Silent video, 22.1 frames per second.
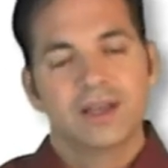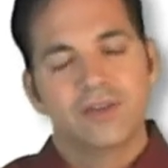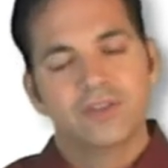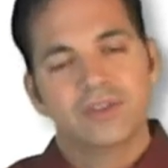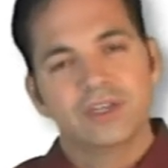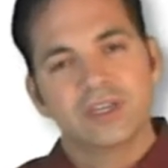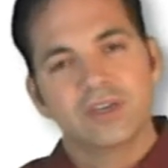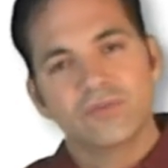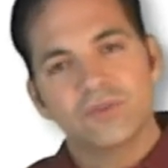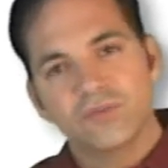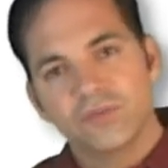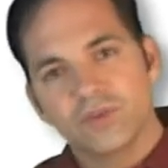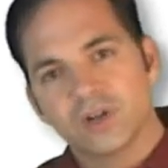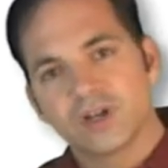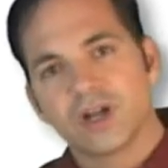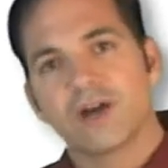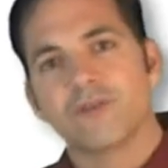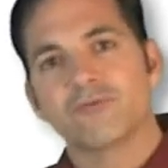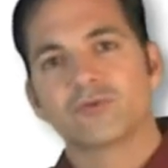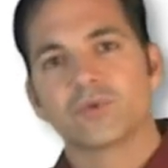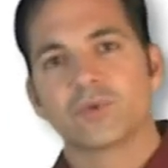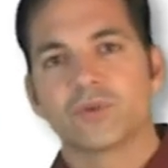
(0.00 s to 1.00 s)
I think if you feel
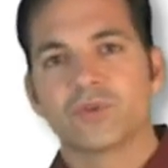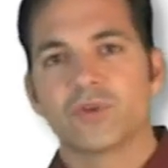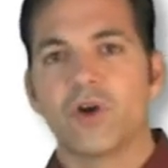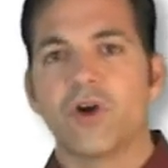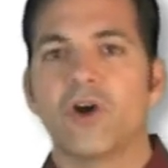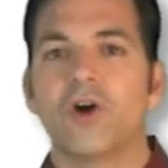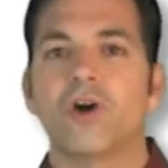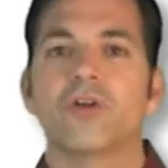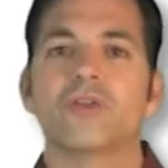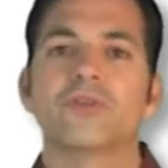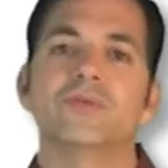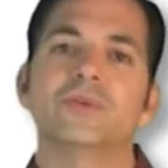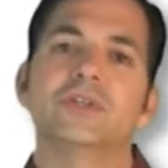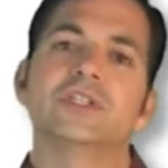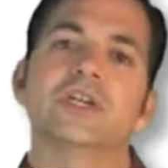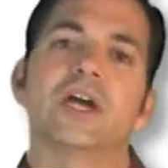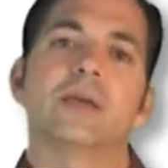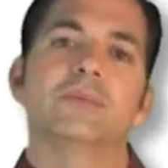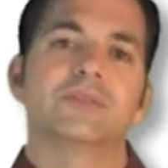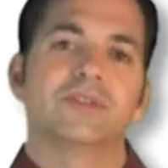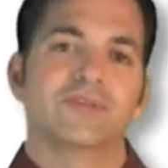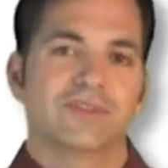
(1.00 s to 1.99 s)
comfortable with all 3
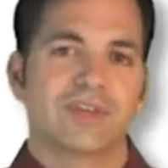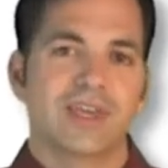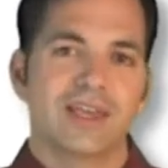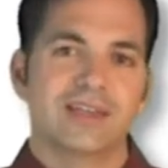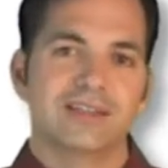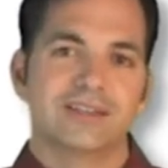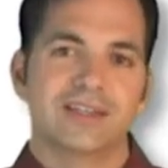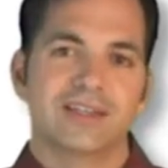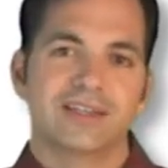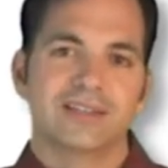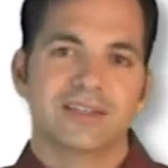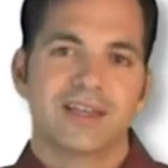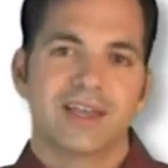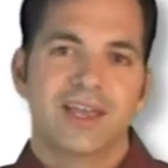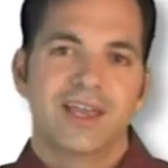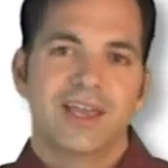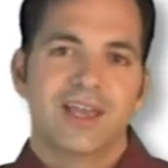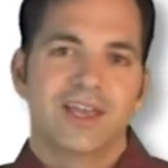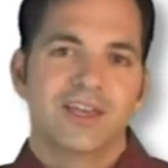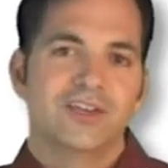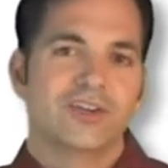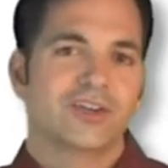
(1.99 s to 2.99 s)
types of cases,
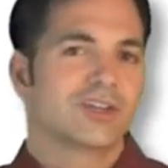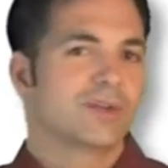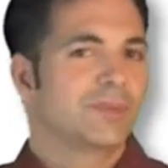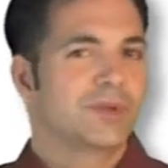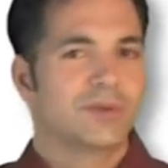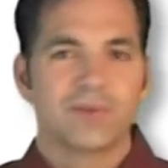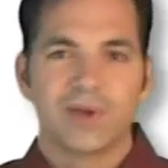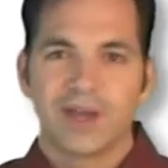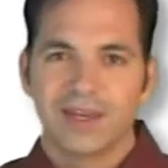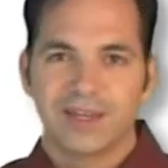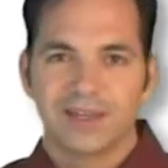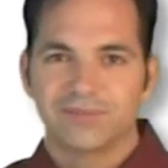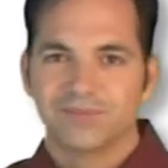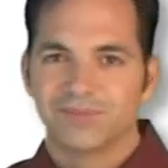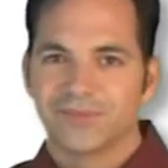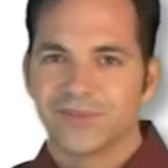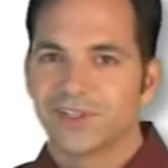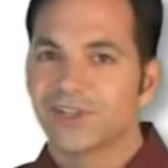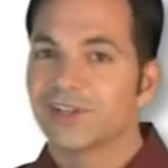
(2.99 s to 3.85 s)
you're going to be ready.